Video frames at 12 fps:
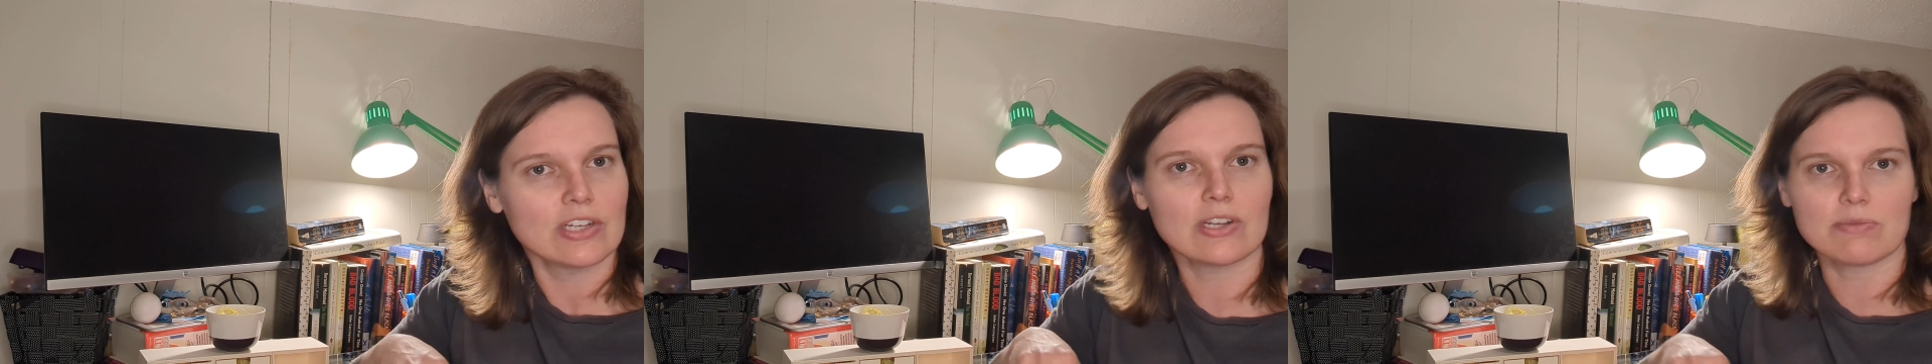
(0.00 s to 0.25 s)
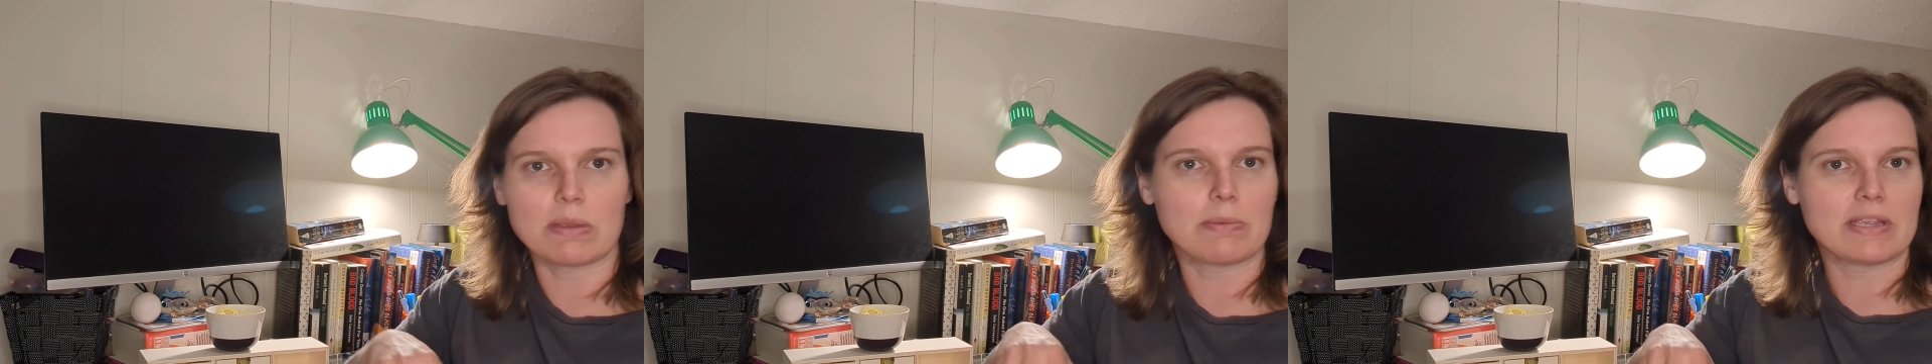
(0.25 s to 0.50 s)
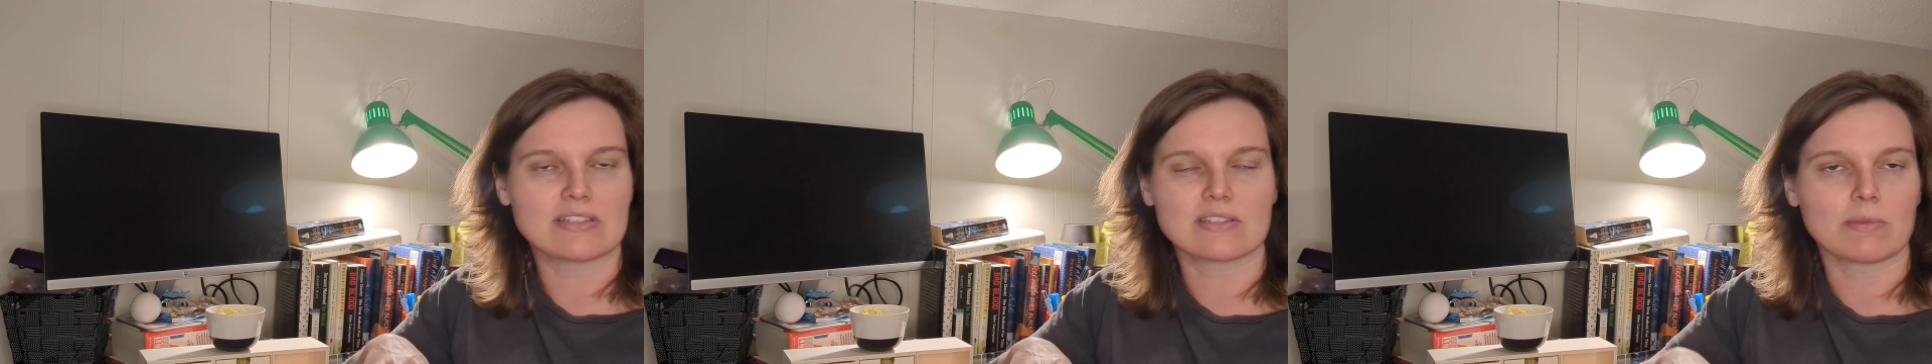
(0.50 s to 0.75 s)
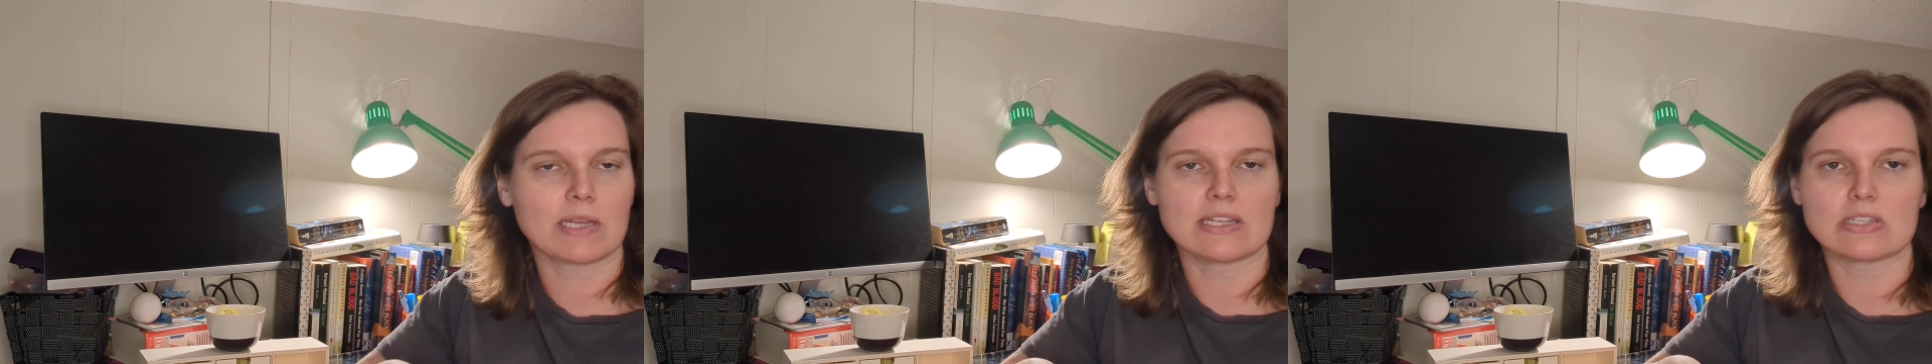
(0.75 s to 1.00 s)
Maybe it's
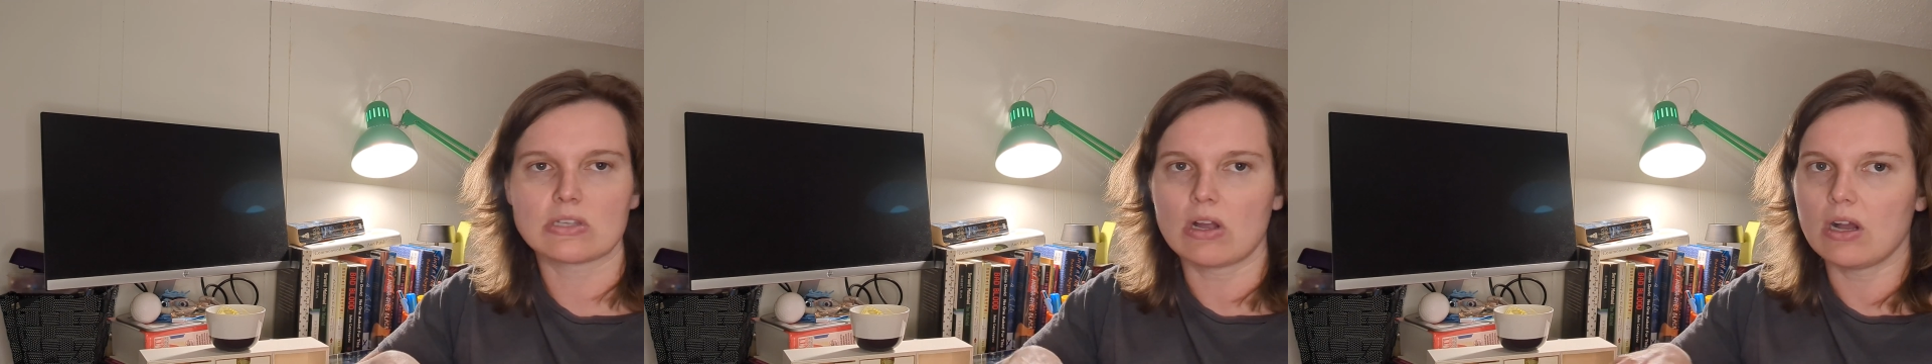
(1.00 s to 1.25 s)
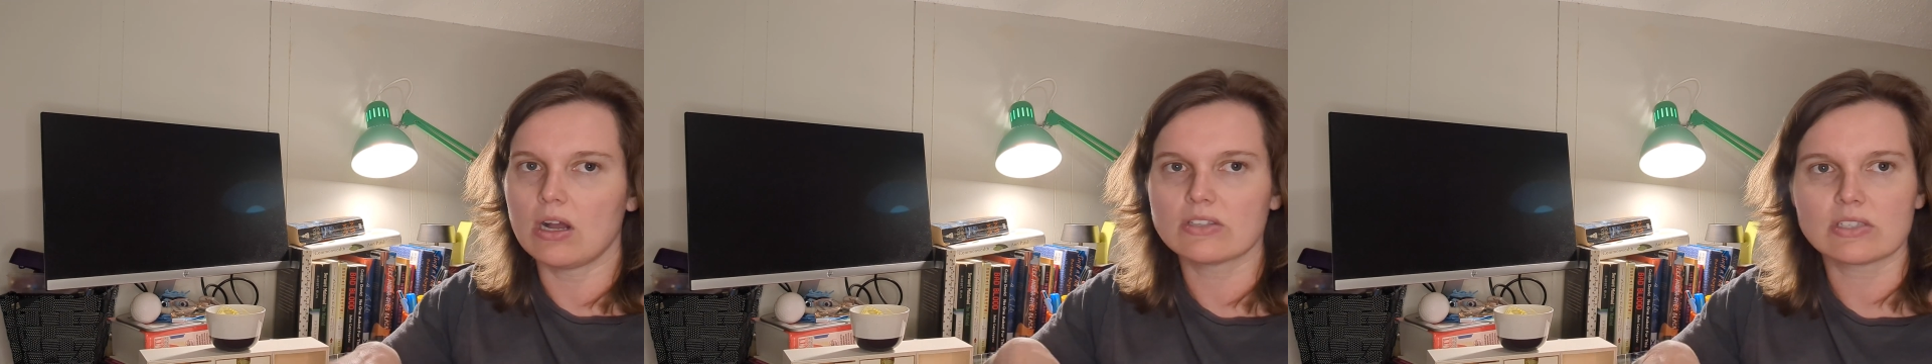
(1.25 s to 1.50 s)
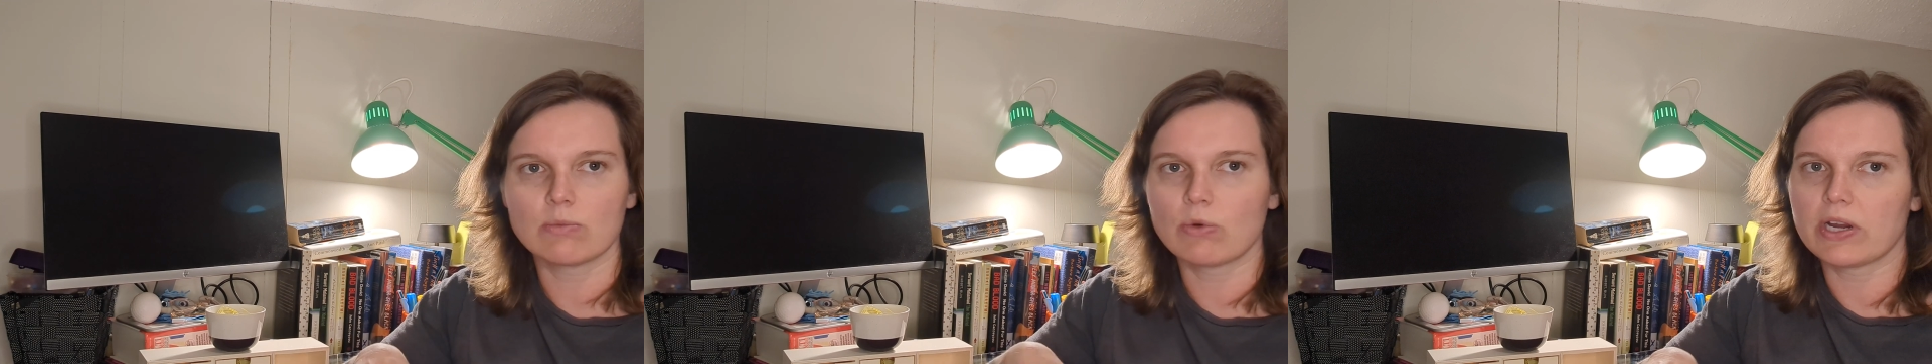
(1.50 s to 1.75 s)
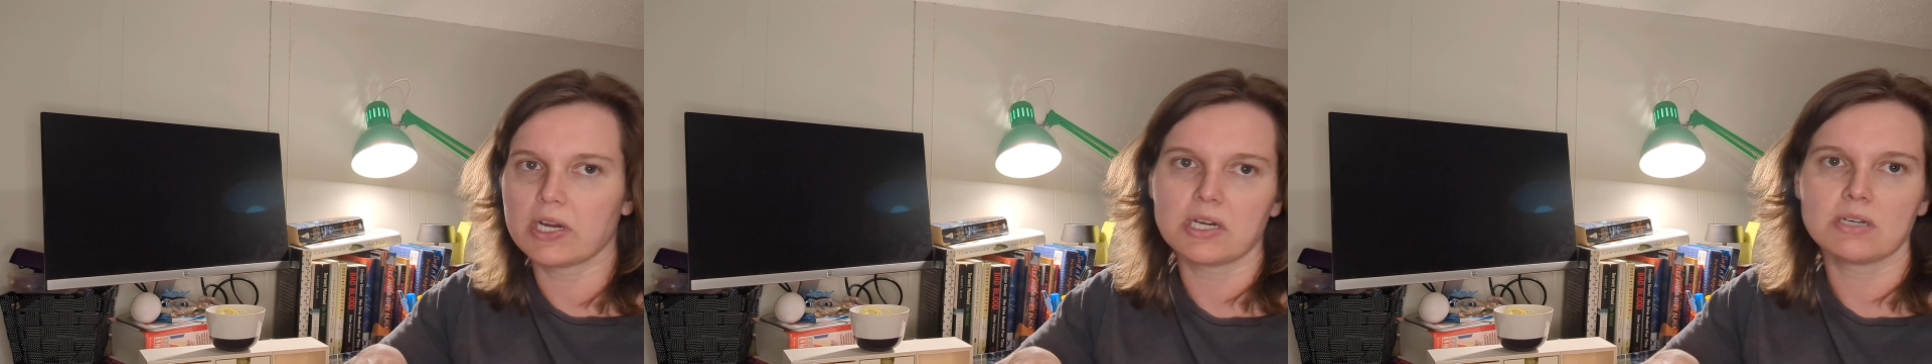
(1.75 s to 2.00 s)
something I saw
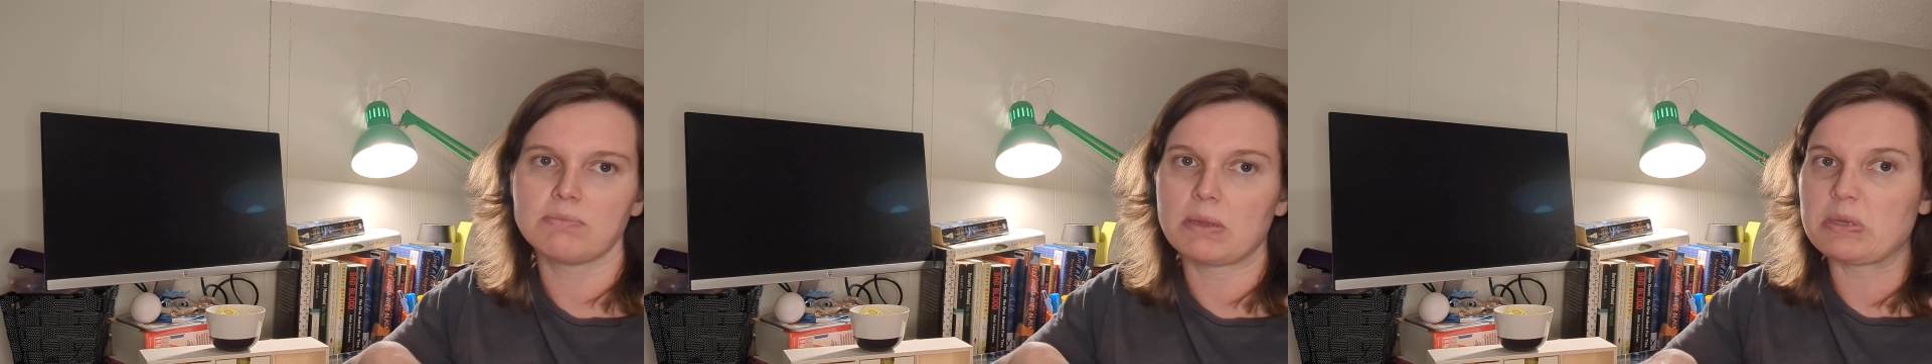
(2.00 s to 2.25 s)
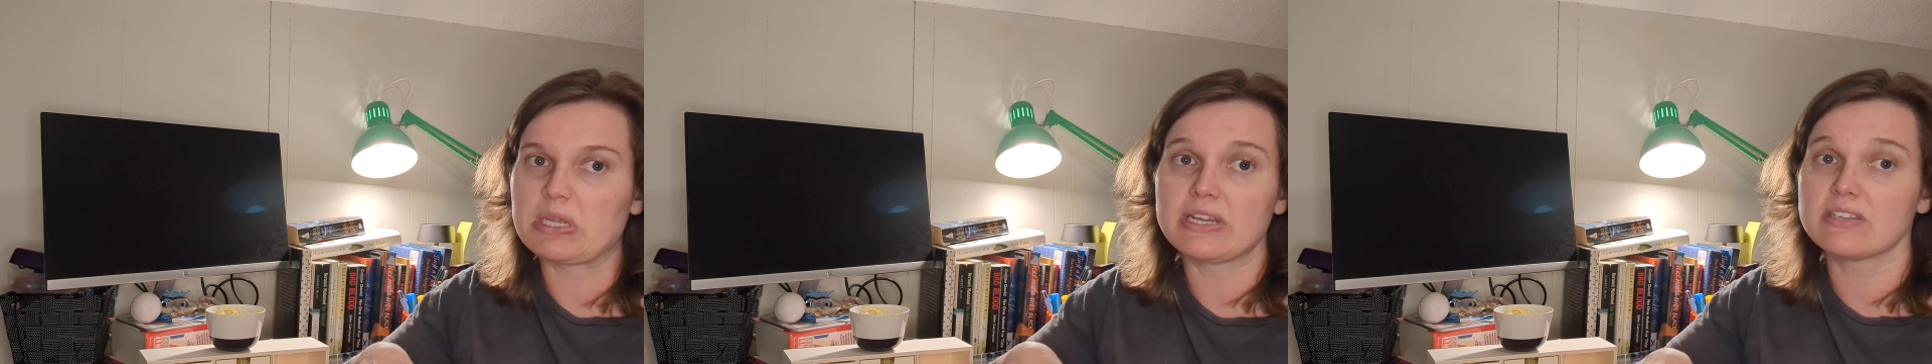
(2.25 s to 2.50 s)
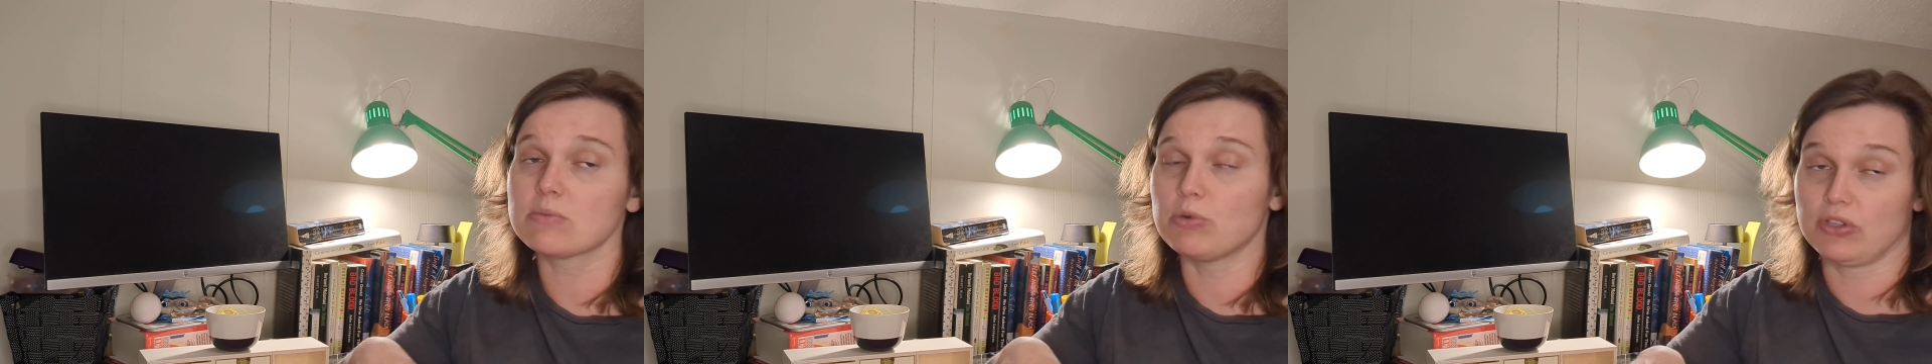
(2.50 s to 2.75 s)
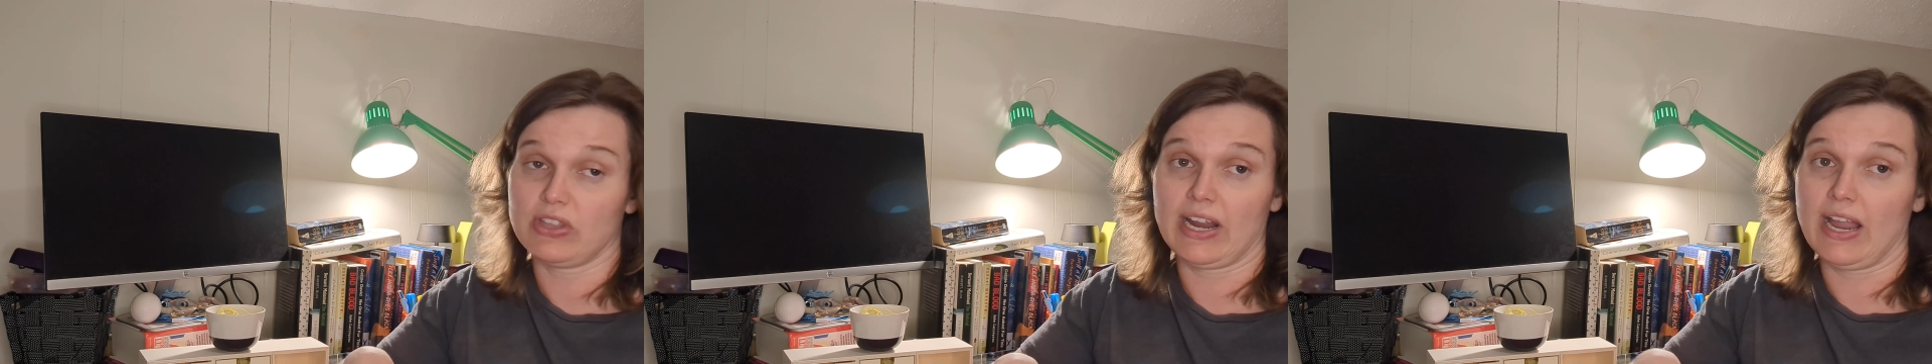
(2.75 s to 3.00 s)
somewhere. Maybe it is a
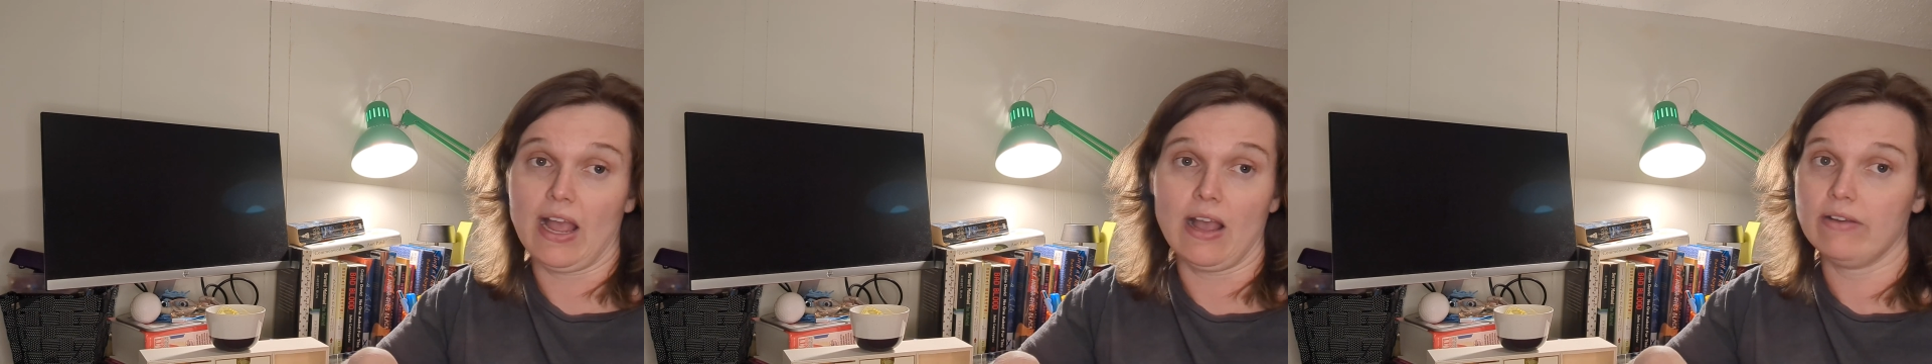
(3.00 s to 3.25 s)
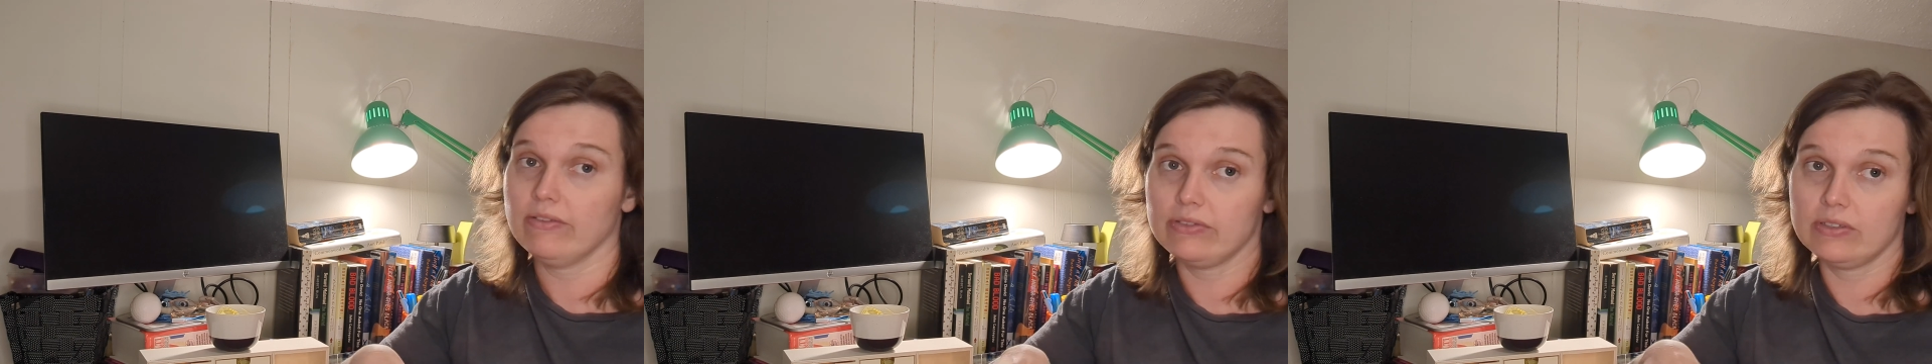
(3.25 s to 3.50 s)
book that I have.